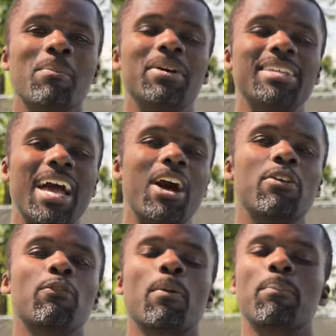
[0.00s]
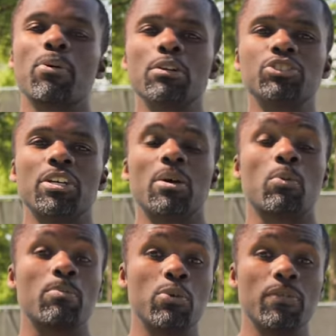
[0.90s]
But now if we're approaching and
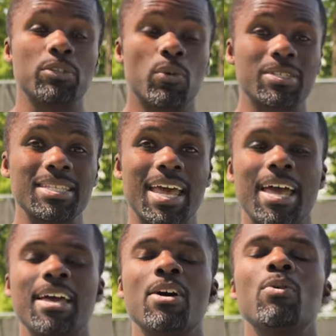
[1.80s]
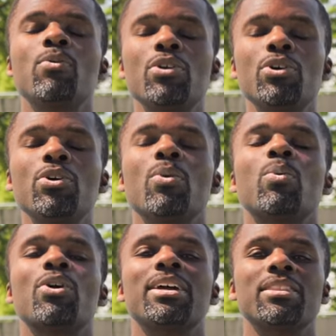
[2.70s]
we're moving towards net, woo,
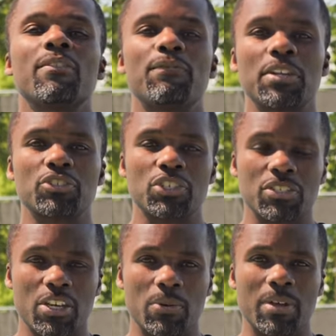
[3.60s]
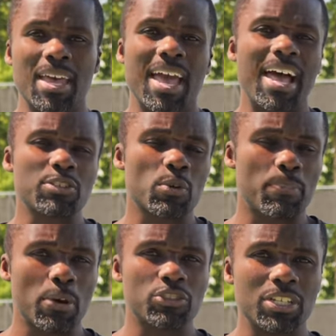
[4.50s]
we're in the finishing zone. As we're
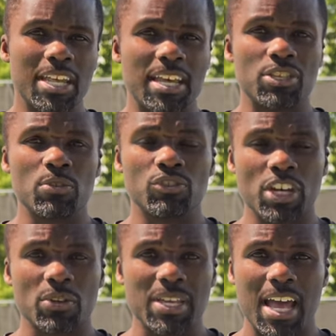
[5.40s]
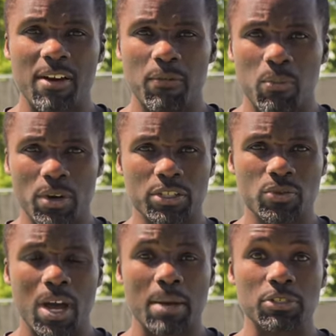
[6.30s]
approaching net, you generally have one or
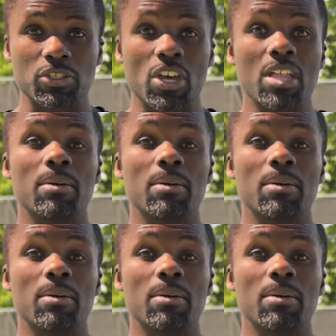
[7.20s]
two options.